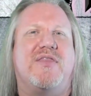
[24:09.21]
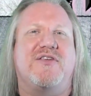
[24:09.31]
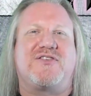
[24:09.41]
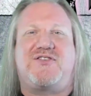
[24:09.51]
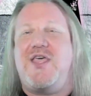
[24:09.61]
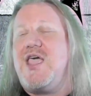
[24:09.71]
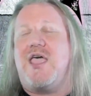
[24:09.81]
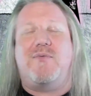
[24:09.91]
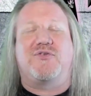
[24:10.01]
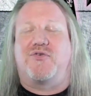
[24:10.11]
the
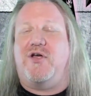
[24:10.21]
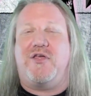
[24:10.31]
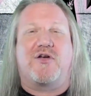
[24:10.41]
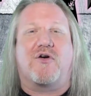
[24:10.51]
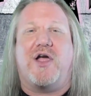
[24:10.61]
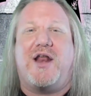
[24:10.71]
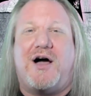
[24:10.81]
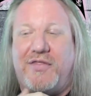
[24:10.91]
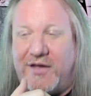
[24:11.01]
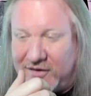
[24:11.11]
singing was really great
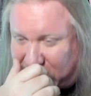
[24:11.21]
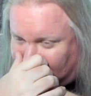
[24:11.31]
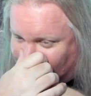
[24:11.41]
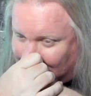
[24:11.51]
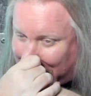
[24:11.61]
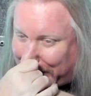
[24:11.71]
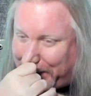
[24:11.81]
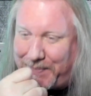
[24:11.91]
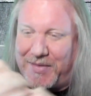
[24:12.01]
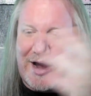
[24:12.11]
on this. Uh,
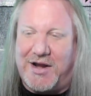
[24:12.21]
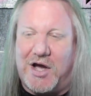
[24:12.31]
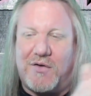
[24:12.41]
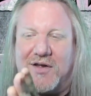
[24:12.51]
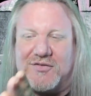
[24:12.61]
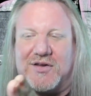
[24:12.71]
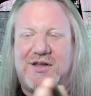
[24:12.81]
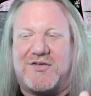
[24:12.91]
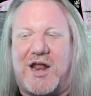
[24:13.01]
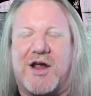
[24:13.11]
I know he's
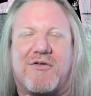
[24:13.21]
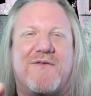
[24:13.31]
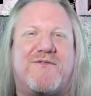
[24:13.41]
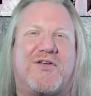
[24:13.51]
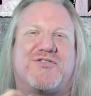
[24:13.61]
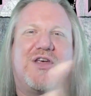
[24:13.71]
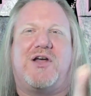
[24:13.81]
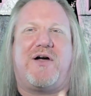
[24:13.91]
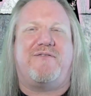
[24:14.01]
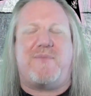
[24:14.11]
he's got a great
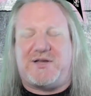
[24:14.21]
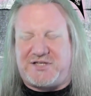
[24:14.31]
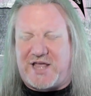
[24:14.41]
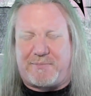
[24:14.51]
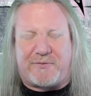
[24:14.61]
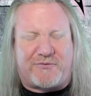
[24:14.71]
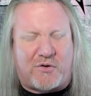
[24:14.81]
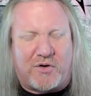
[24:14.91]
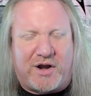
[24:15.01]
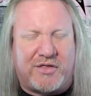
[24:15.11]
falsetto. I've mentioned that
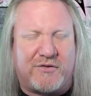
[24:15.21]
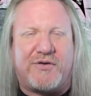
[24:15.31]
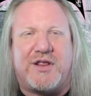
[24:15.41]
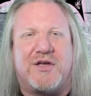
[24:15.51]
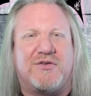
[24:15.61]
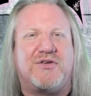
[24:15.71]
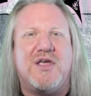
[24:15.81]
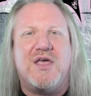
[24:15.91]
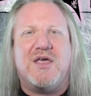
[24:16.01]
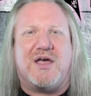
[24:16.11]
before in other videos
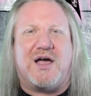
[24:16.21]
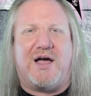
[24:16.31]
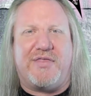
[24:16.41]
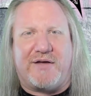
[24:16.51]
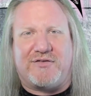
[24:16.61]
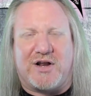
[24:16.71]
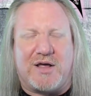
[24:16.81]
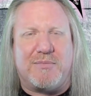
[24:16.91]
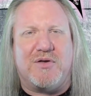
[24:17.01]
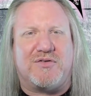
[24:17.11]
uh, that I've done
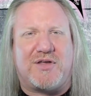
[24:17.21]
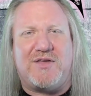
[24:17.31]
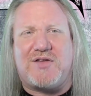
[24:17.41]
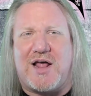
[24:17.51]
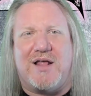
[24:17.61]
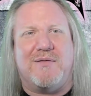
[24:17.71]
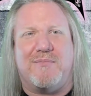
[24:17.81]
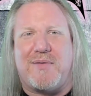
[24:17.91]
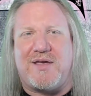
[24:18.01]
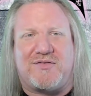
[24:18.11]
on Muse. He's got an
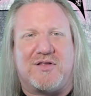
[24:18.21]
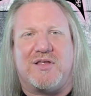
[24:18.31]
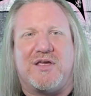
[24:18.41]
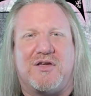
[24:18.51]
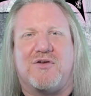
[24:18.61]
amazingly